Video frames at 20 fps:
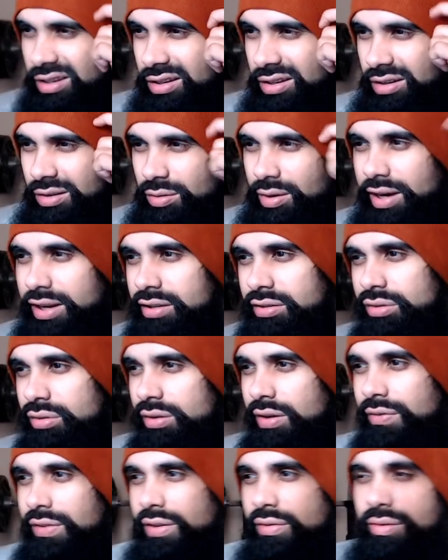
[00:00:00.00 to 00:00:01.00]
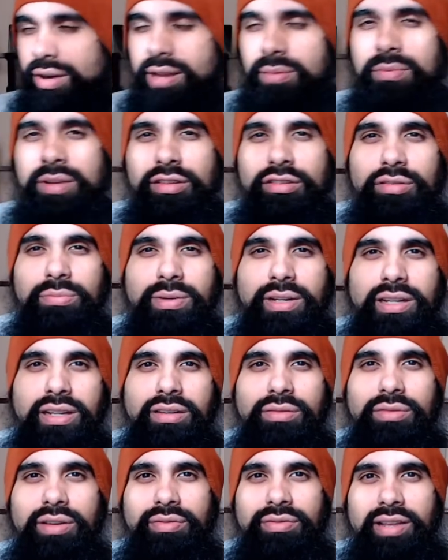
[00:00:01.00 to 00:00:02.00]
why did you even write me to
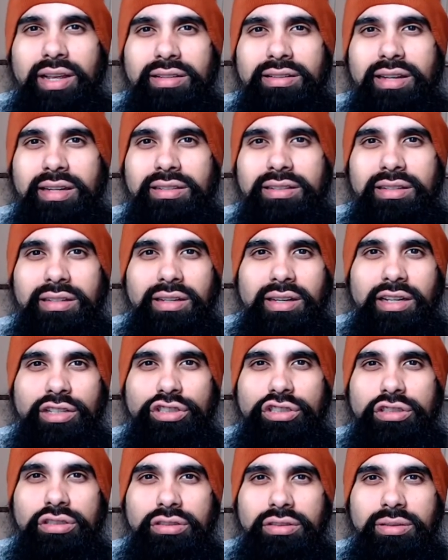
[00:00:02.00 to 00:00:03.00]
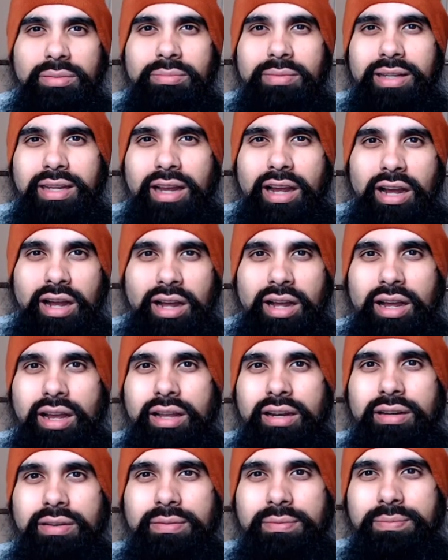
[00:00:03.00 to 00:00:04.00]
begin with? That's actually extremely odd.
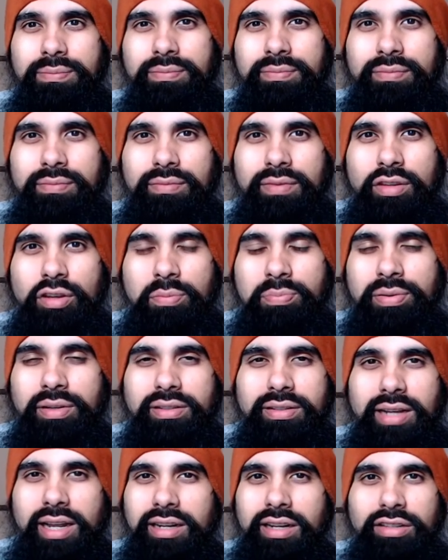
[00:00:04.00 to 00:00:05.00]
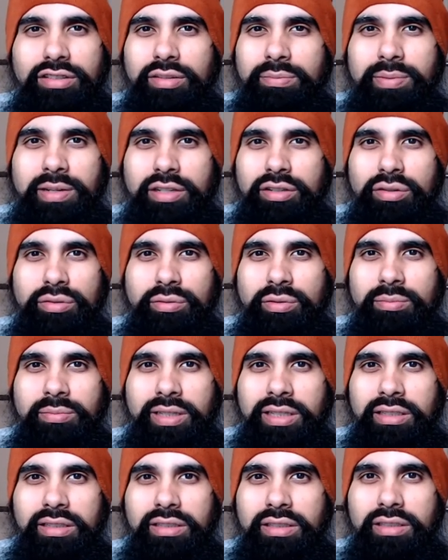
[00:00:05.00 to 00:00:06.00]
You pretended to be cool with
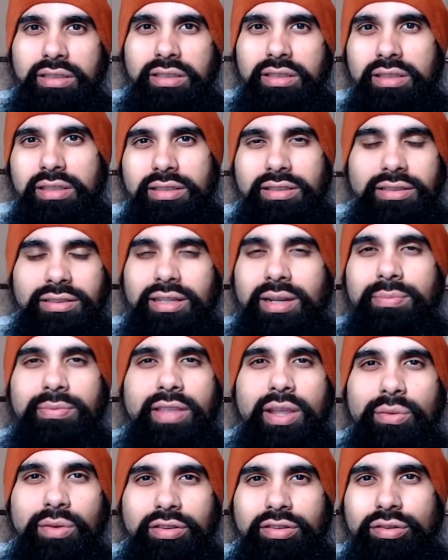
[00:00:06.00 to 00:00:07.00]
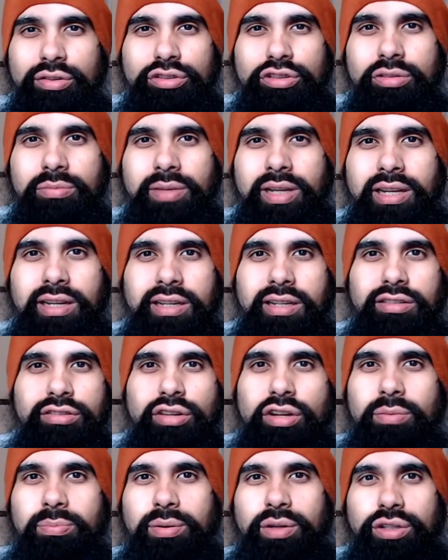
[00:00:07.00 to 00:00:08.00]
me? It's the same thing with social media. It's
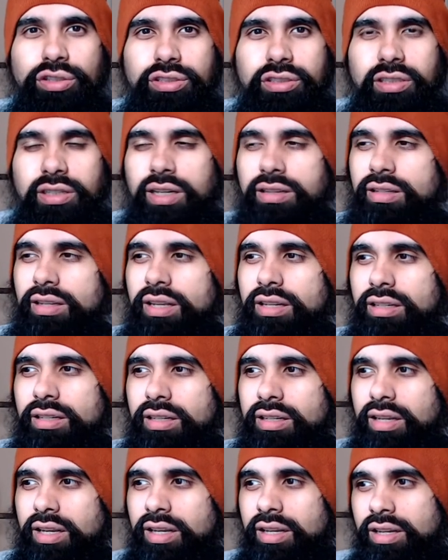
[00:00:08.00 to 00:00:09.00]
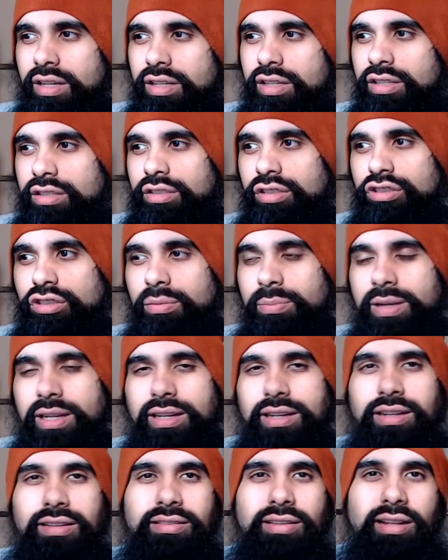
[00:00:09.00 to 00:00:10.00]
all bullshit at the end of the day. Social
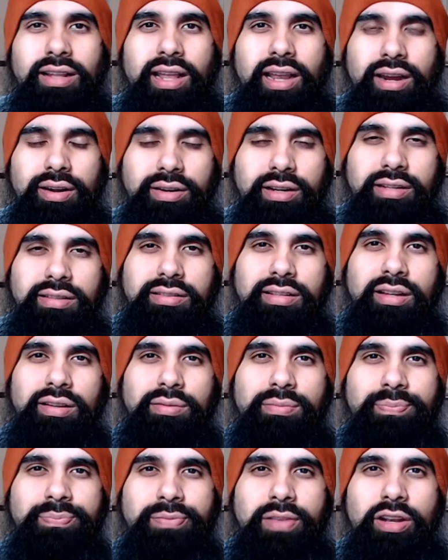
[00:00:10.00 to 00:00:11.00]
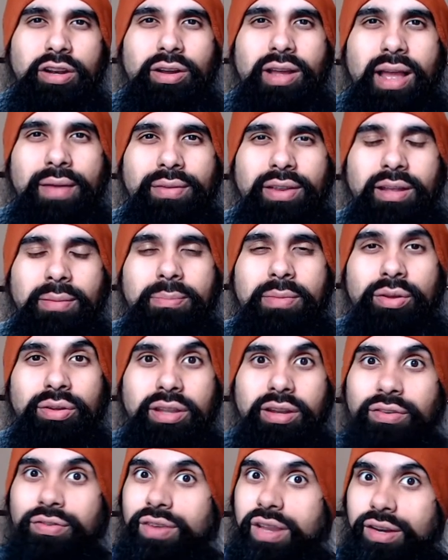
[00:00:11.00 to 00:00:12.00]
media is hilarious how, you know, having a
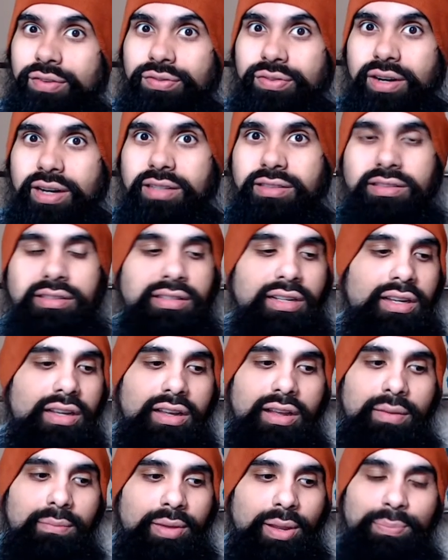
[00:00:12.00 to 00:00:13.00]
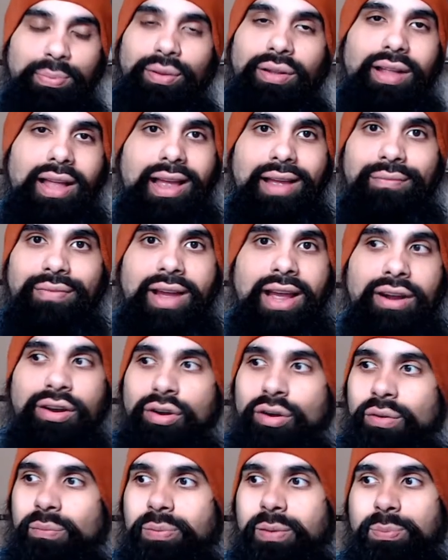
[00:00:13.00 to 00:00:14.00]
million fake friends. People have, I don't
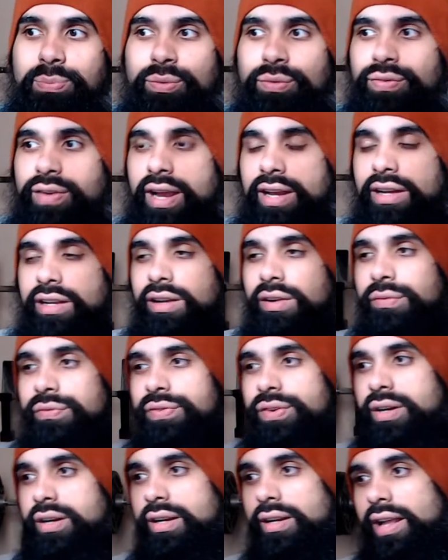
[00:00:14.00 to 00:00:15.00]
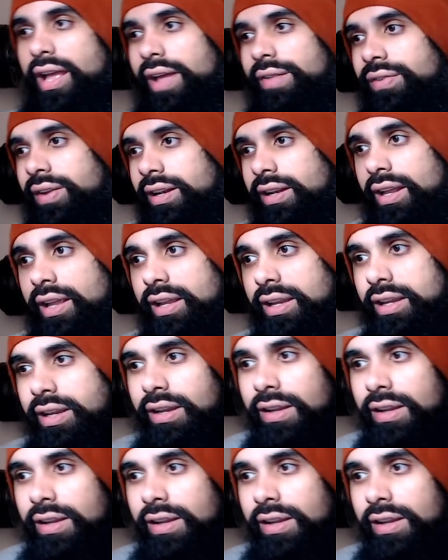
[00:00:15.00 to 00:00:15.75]
know, people find comfort in having, like,